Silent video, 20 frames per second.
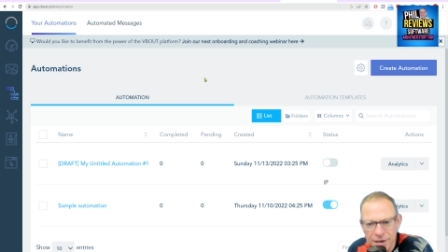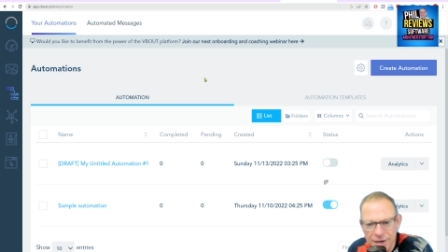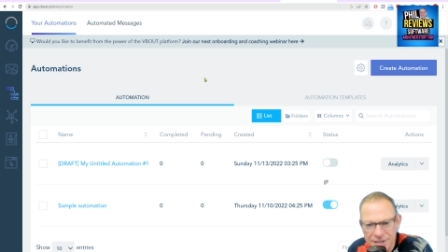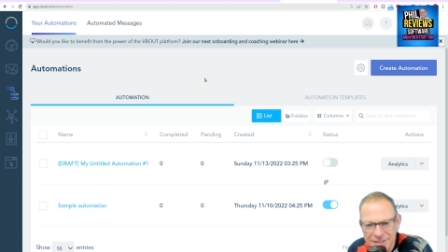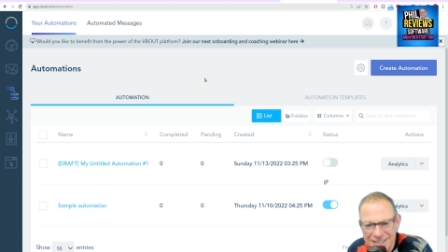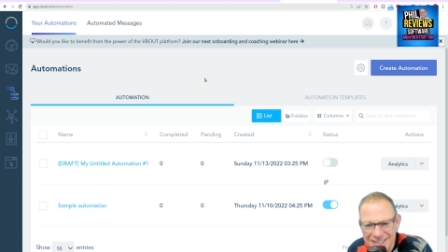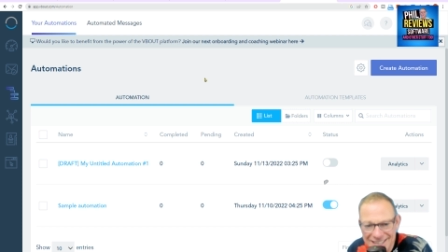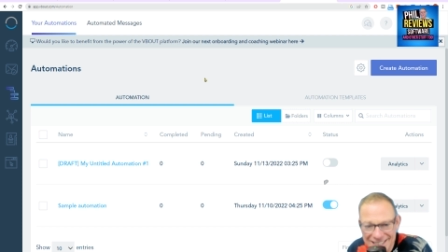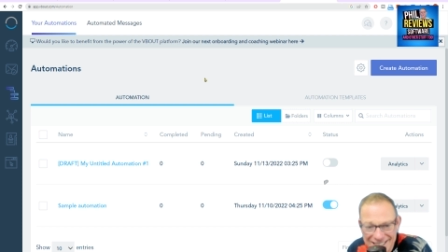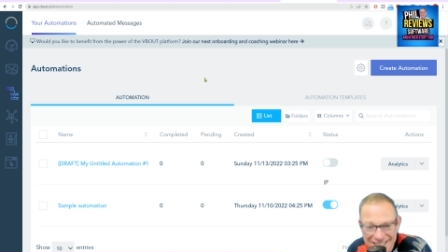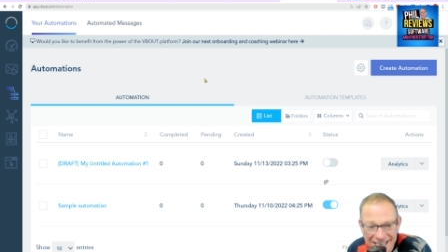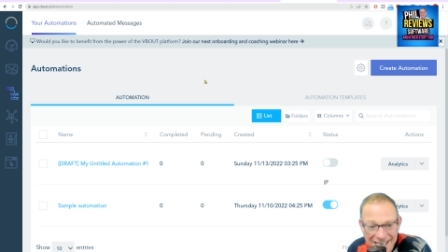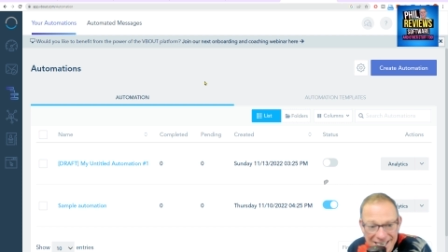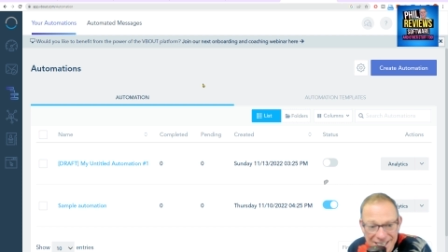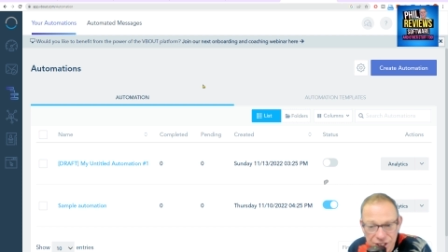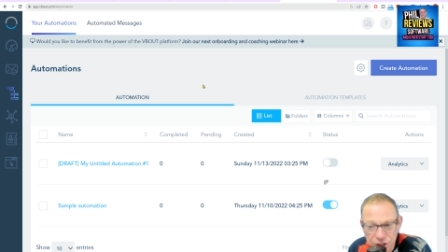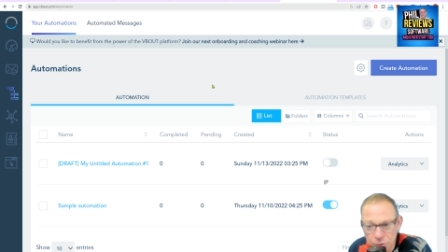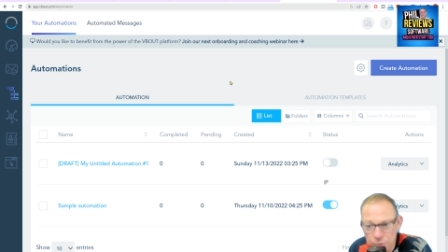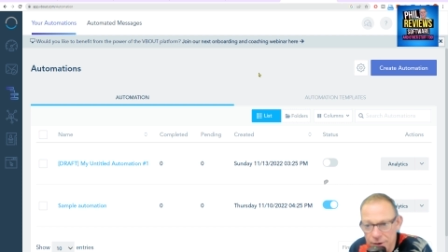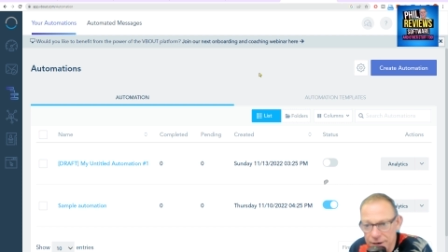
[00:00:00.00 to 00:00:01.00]
Because as I say, it
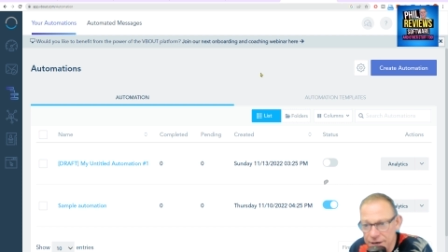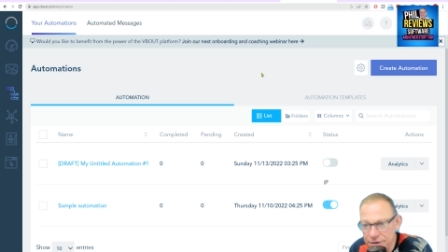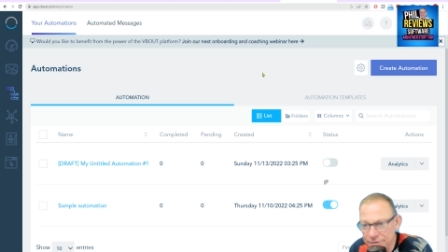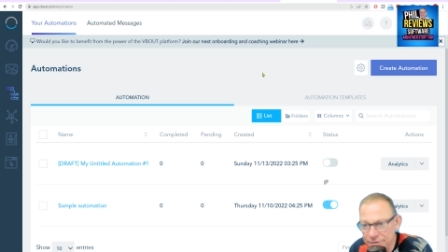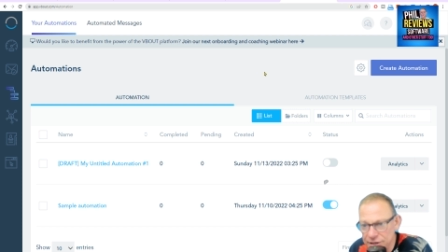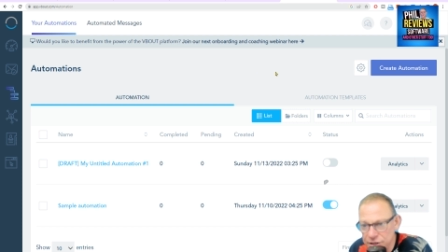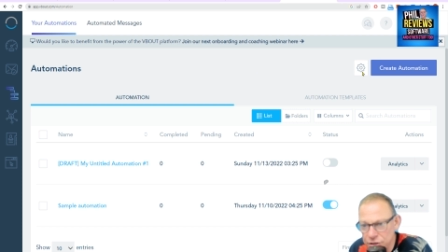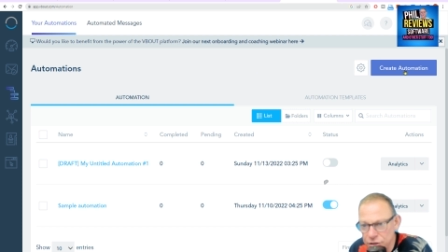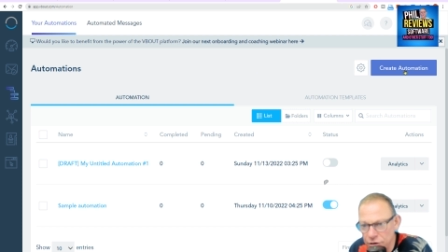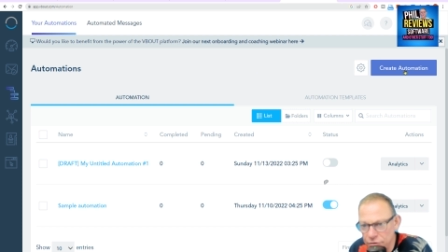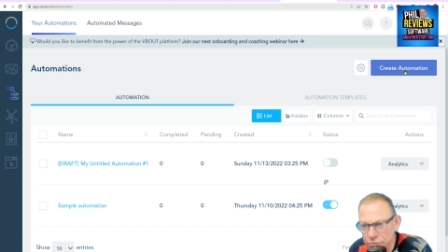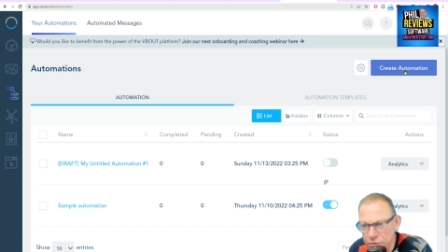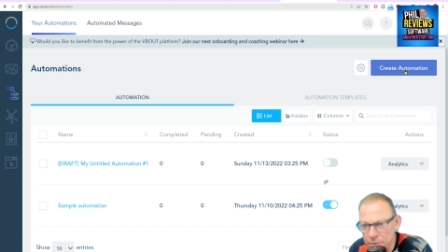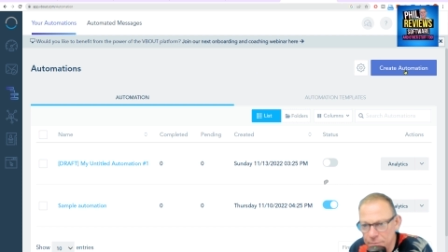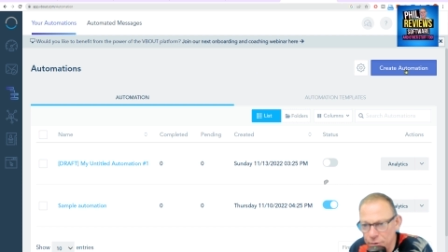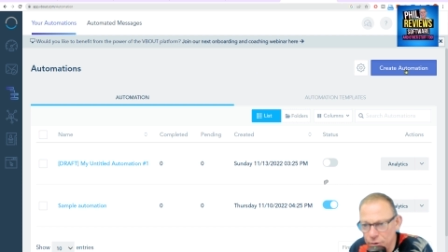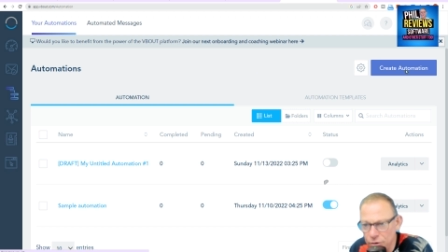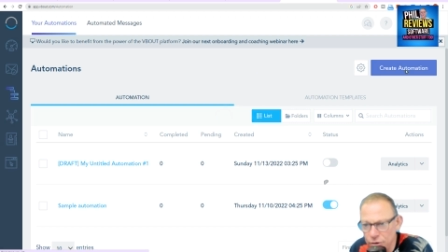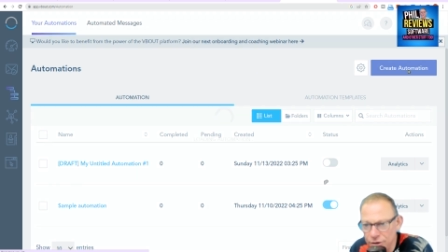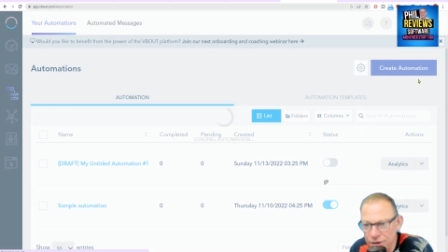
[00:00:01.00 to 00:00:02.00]
is quite advanced software,
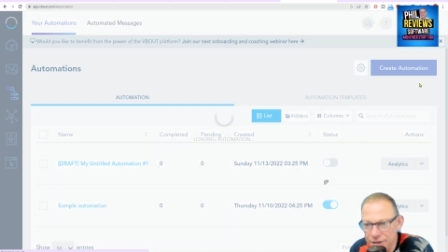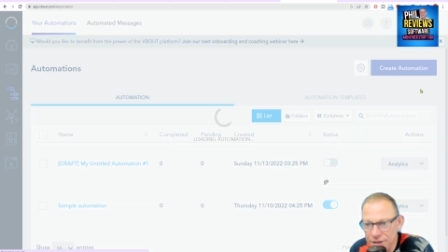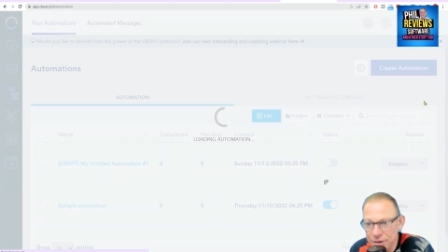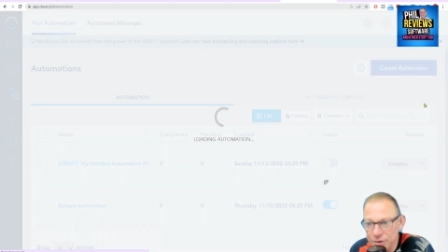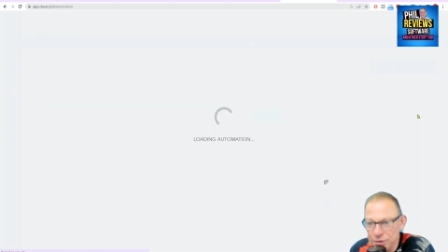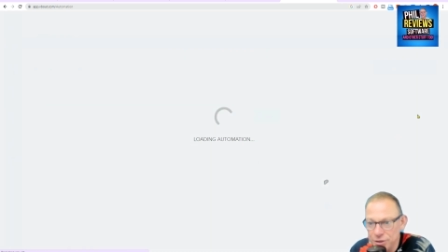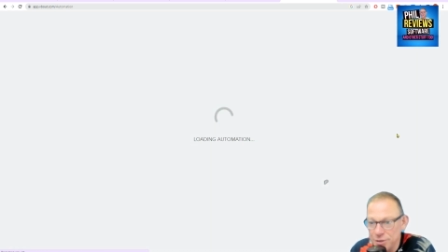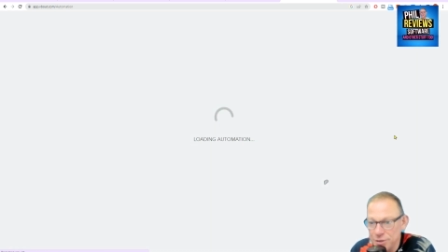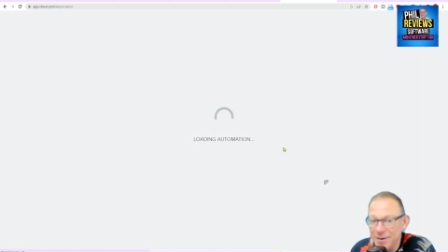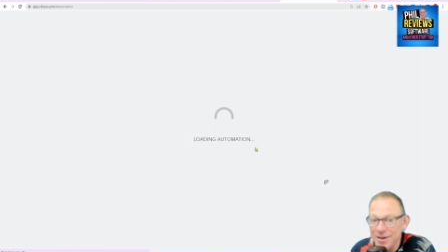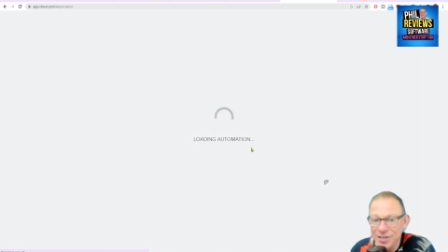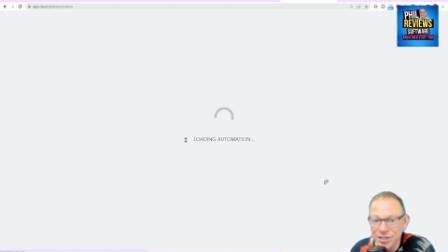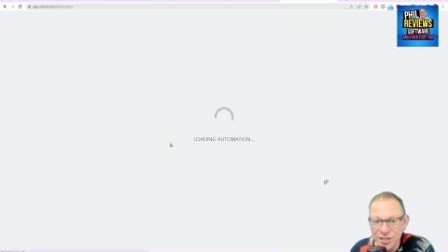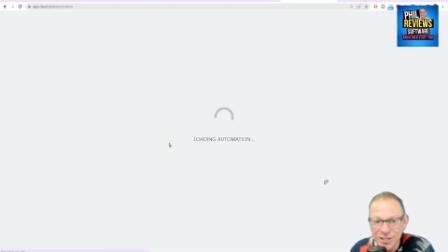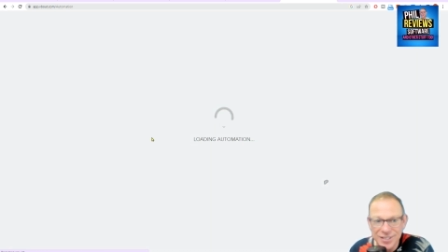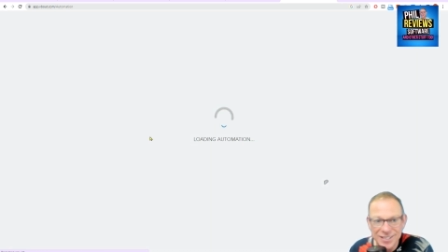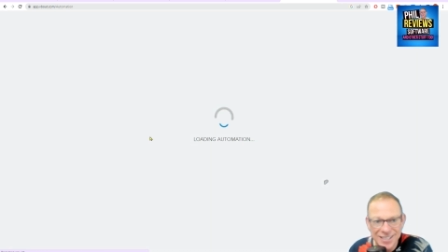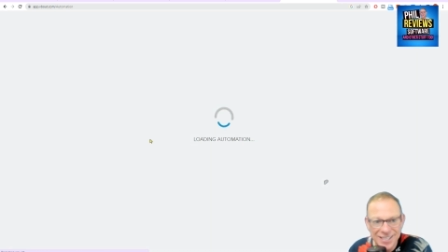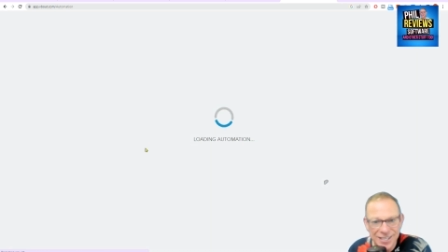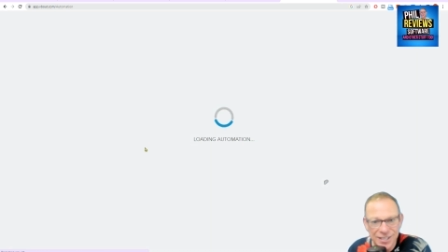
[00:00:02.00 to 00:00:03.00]
but look at the
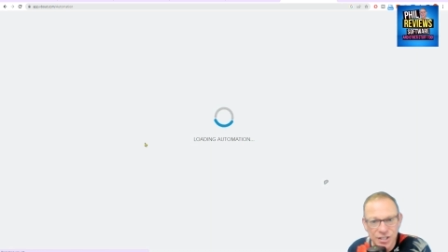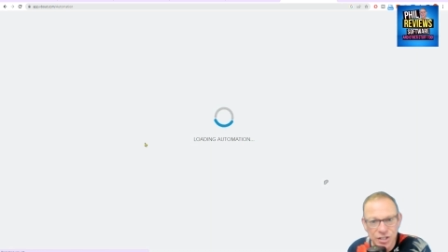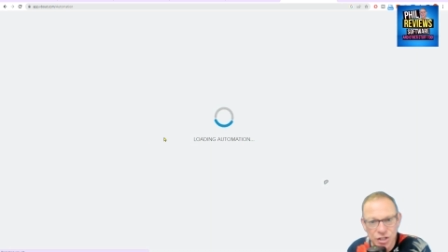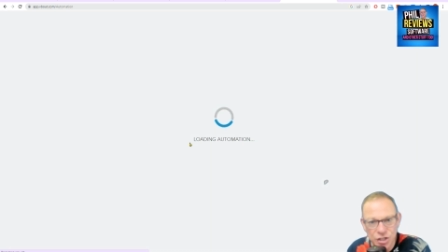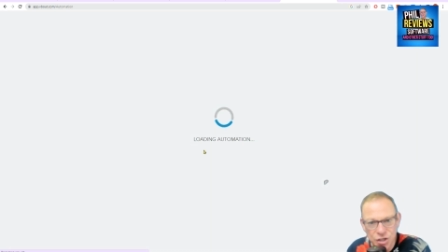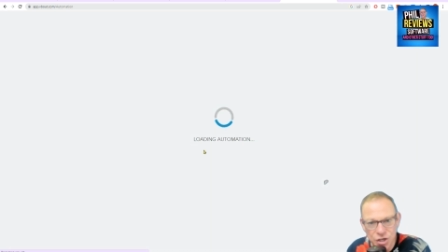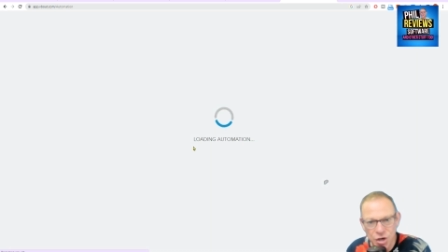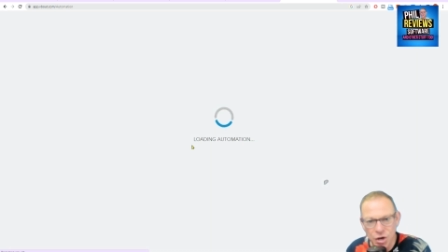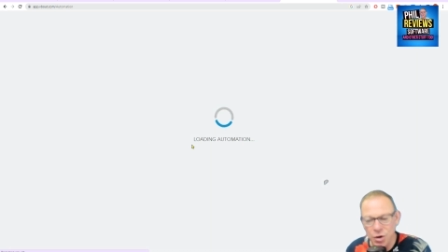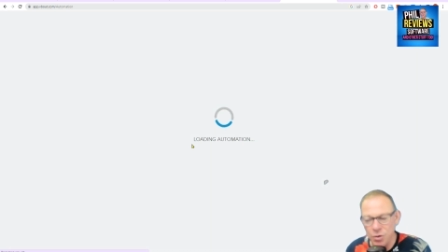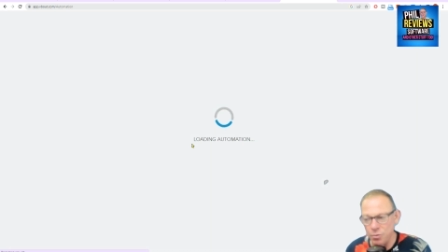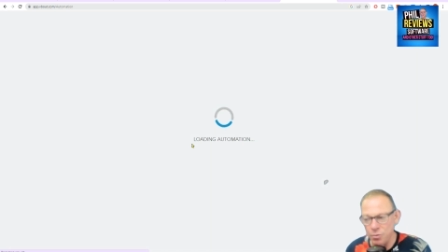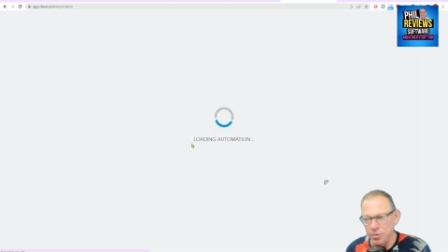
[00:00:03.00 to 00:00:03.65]
automations here. So